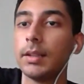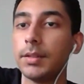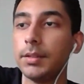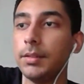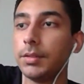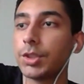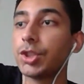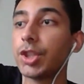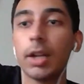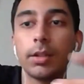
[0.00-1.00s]
to just
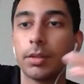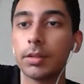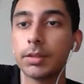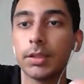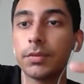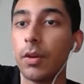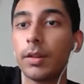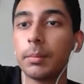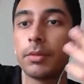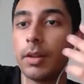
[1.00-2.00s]
shadow doctors, follow
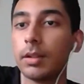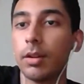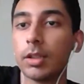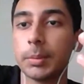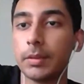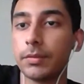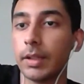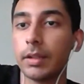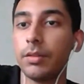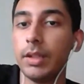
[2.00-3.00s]
them around a hospital for
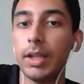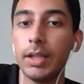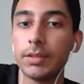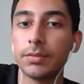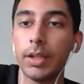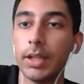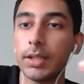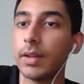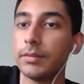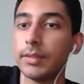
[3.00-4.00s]
like 3 days, 4 days,
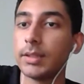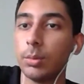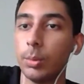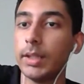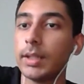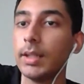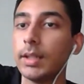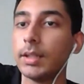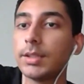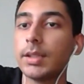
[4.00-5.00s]
5 days, a week,
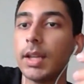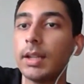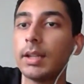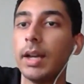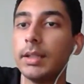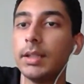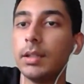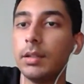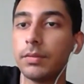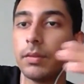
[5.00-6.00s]
just to get an
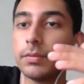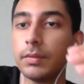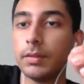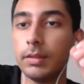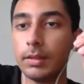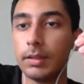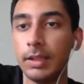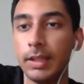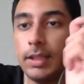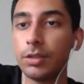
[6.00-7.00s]
idea of the
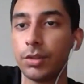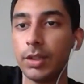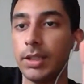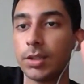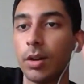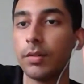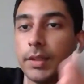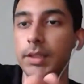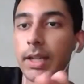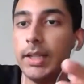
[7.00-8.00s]
nitty gritties of
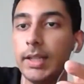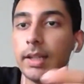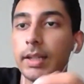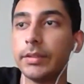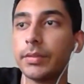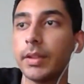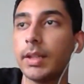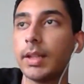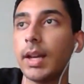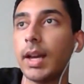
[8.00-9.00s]
their daily life.
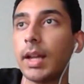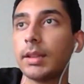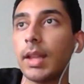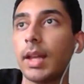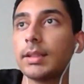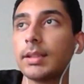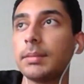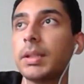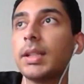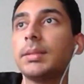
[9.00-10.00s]
And that,
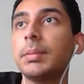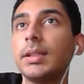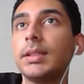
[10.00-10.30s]
because